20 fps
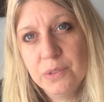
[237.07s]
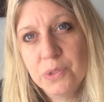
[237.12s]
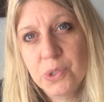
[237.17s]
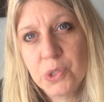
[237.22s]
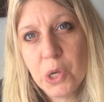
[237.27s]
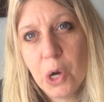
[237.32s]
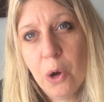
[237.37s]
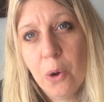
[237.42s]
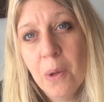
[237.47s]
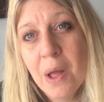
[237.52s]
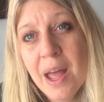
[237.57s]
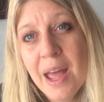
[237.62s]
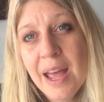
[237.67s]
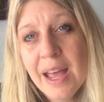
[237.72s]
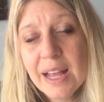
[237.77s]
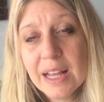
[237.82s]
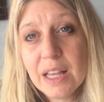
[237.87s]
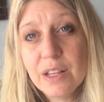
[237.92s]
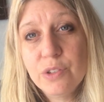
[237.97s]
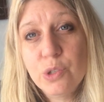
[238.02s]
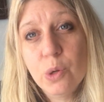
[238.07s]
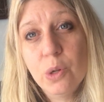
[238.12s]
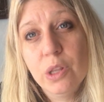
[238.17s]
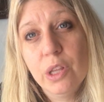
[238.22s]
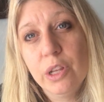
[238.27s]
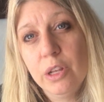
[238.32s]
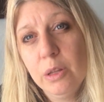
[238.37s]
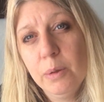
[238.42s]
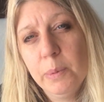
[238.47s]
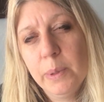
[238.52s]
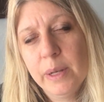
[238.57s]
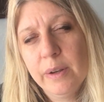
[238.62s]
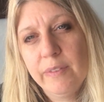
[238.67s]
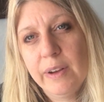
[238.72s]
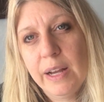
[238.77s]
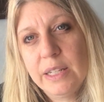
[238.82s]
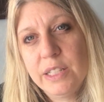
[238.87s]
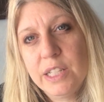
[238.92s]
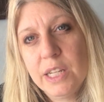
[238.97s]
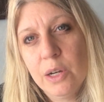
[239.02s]
So it gives you a little bit of
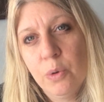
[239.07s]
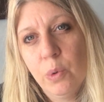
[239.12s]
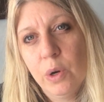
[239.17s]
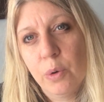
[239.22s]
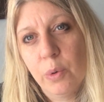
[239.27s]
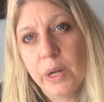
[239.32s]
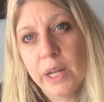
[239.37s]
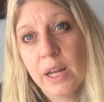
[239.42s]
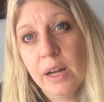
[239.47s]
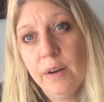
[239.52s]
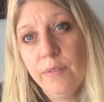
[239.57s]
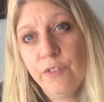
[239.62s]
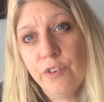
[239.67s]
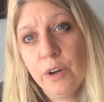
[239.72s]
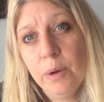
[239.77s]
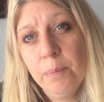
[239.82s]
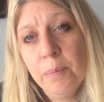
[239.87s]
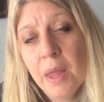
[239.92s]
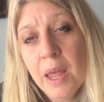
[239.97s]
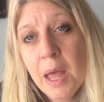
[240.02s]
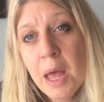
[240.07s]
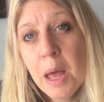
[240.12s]
idea where we come from.